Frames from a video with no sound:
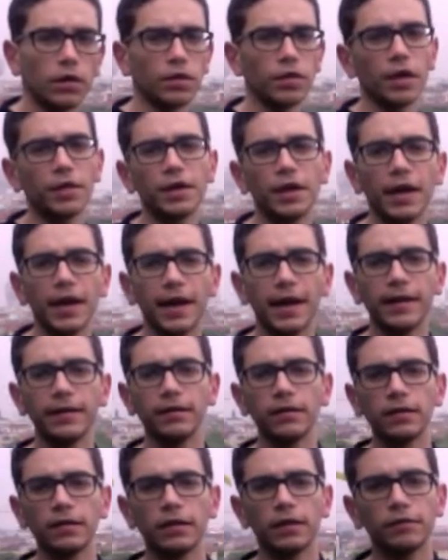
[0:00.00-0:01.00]
On the other
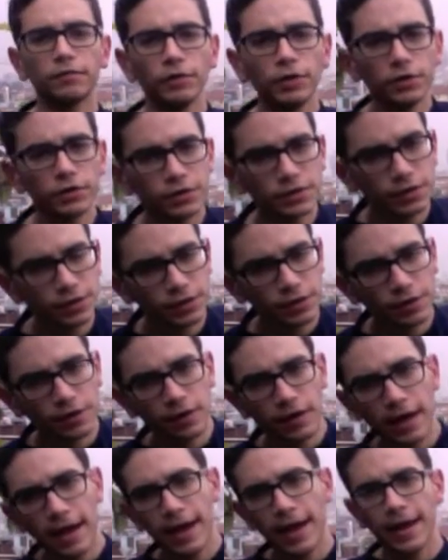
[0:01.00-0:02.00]
hand, if we
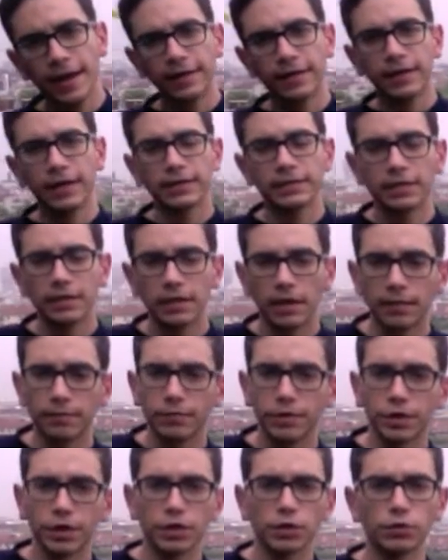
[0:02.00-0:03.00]
consider n as a
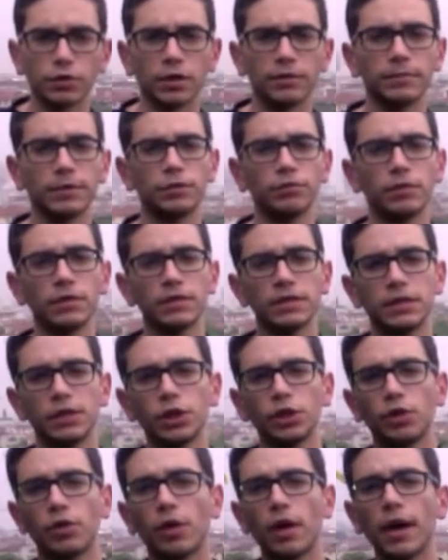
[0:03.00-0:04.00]
number included between
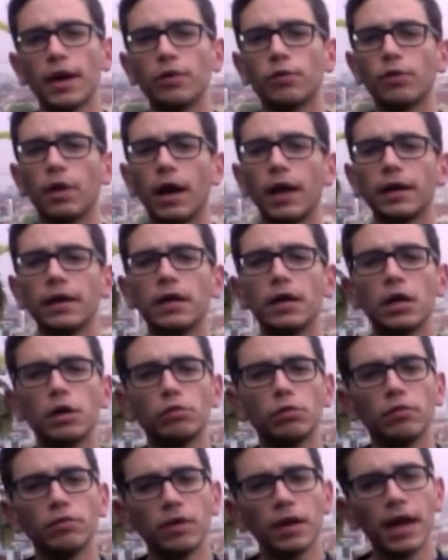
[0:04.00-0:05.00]
0 and 1,
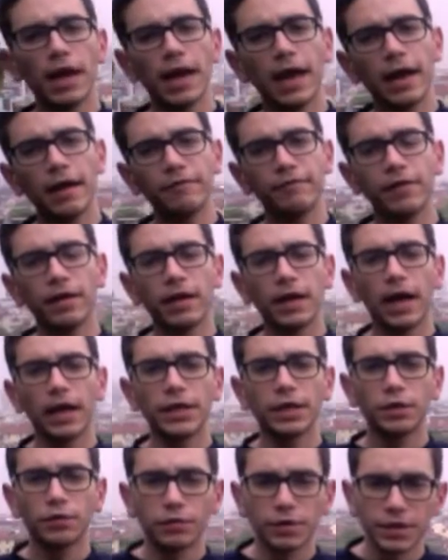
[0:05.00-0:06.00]
we will have
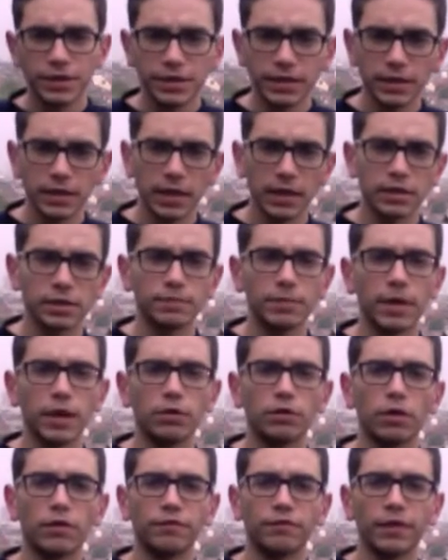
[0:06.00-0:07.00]
a decreasing and
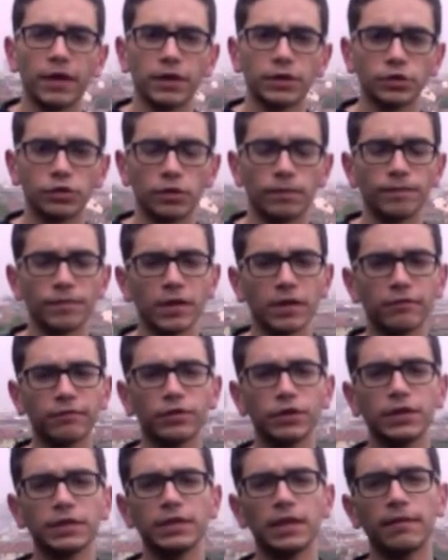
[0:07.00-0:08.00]
specular function.
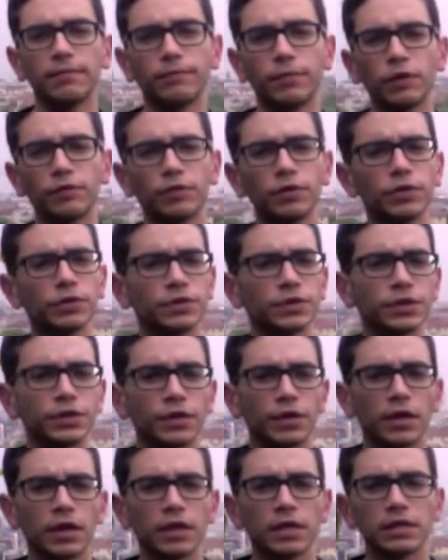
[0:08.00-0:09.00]
For example, if we
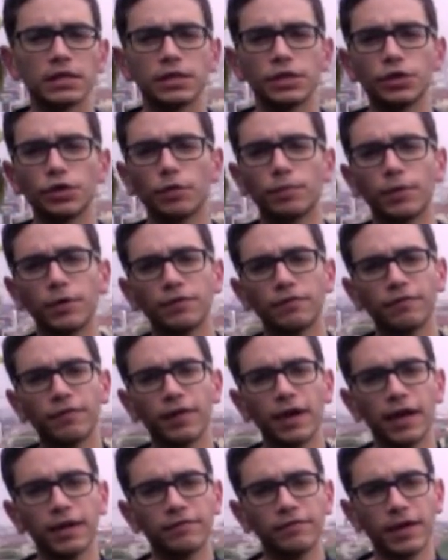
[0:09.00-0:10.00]
consider
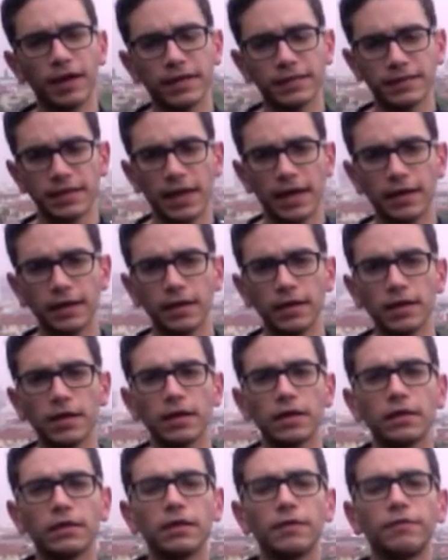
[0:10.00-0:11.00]
0.5 as n,
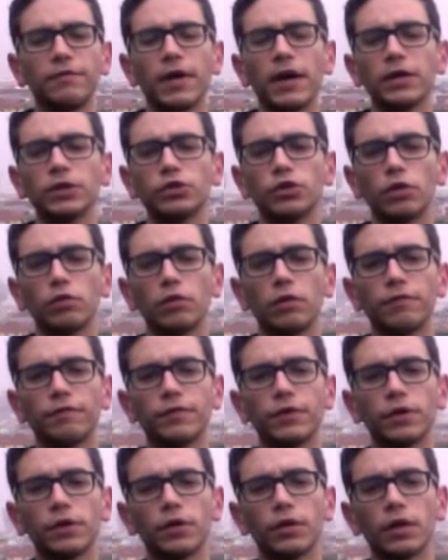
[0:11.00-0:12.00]
the function will
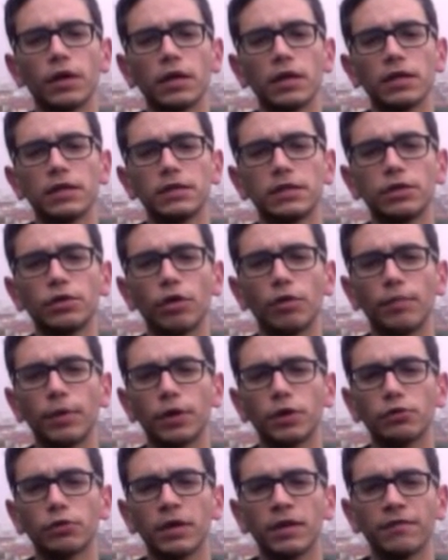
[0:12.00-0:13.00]
figure
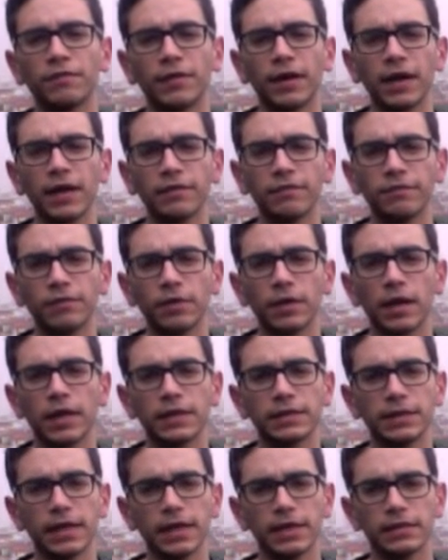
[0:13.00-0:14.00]
0.25
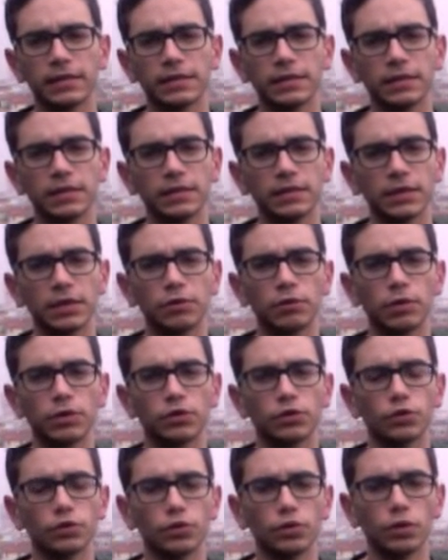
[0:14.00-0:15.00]
as x is
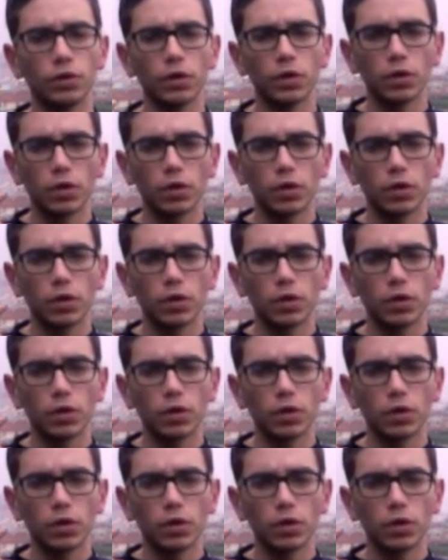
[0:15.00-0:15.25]
equal to